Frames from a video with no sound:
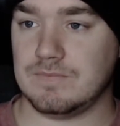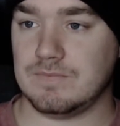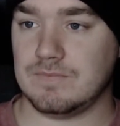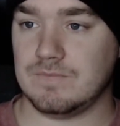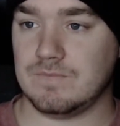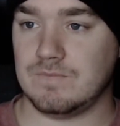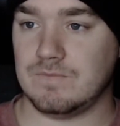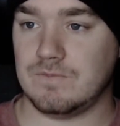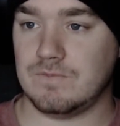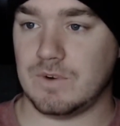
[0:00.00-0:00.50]

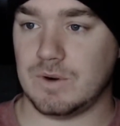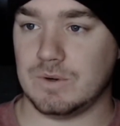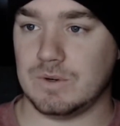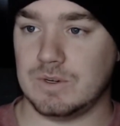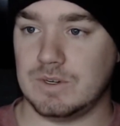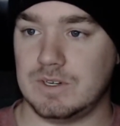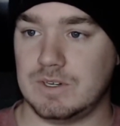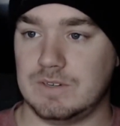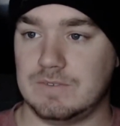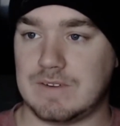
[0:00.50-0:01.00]

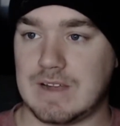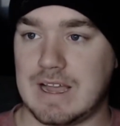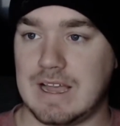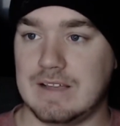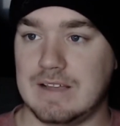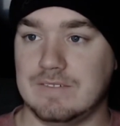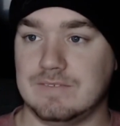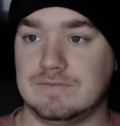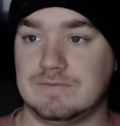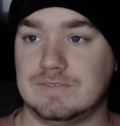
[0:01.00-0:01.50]
4,
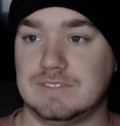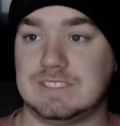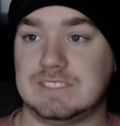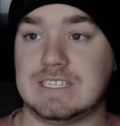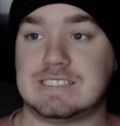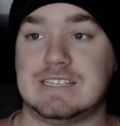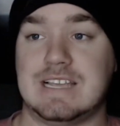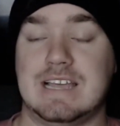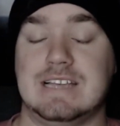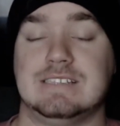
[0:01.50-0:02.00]
5,
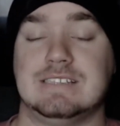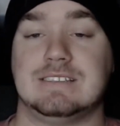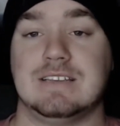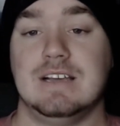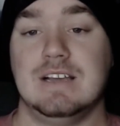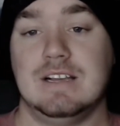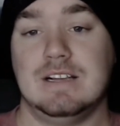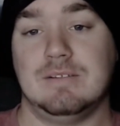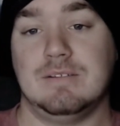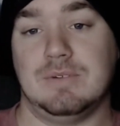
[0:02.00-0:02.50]
6 A's,
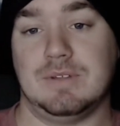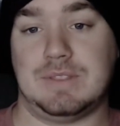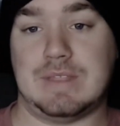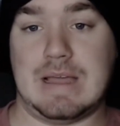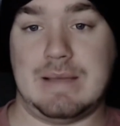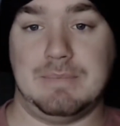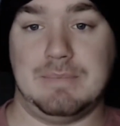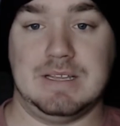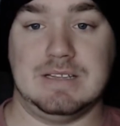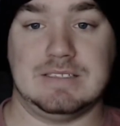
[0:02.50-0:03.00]
with
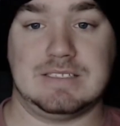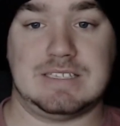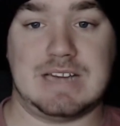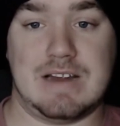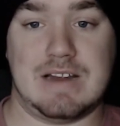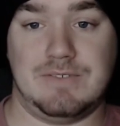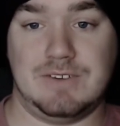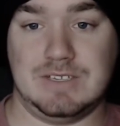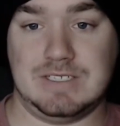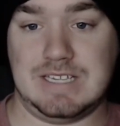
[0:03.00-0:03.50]
that being
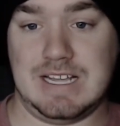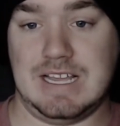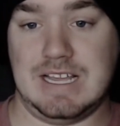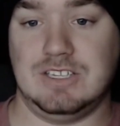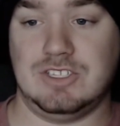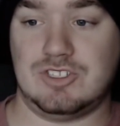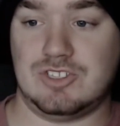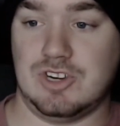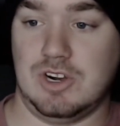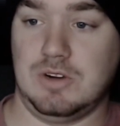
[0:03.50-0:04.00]
Stafford,
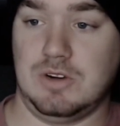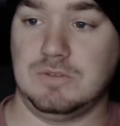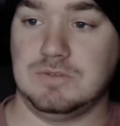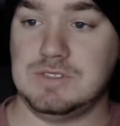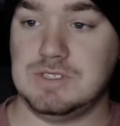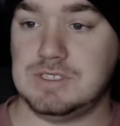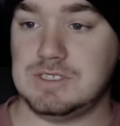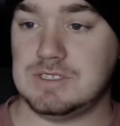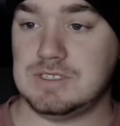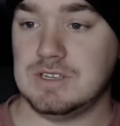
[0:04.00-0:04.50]
Tate,
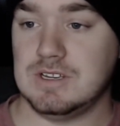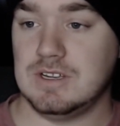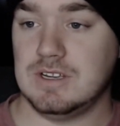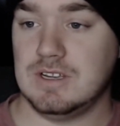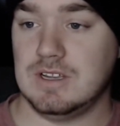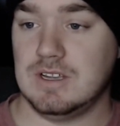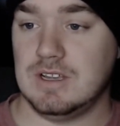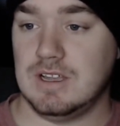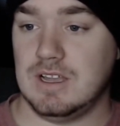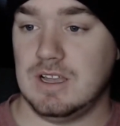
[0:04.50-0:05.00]
Jones,
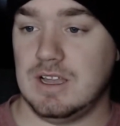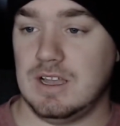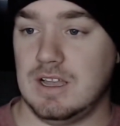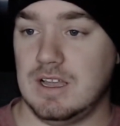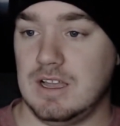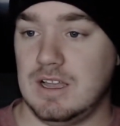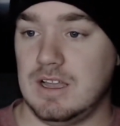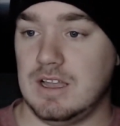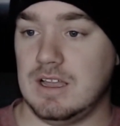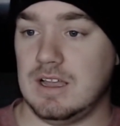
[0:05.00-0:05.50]

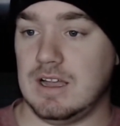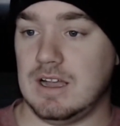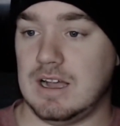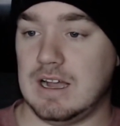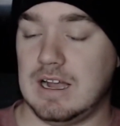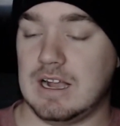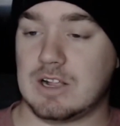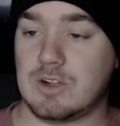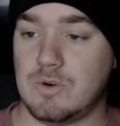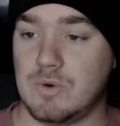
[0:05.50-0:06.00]

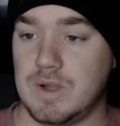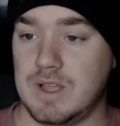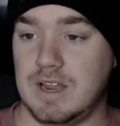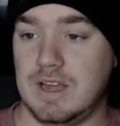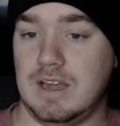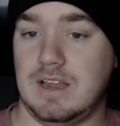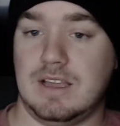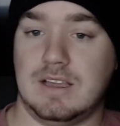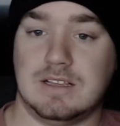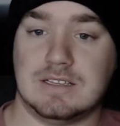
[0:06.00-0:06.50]

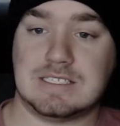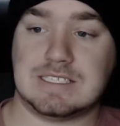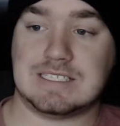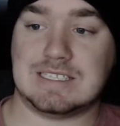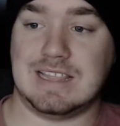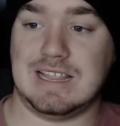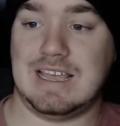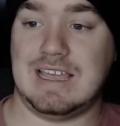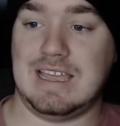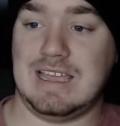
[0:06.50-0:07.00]
Quinn,
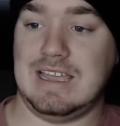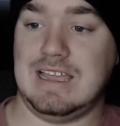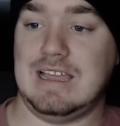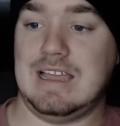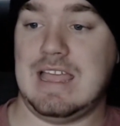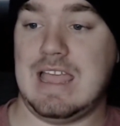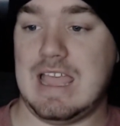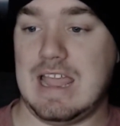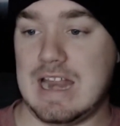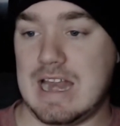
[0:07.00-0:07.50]
Slay,
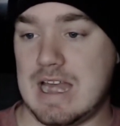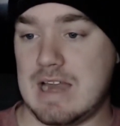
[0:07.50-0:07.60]
and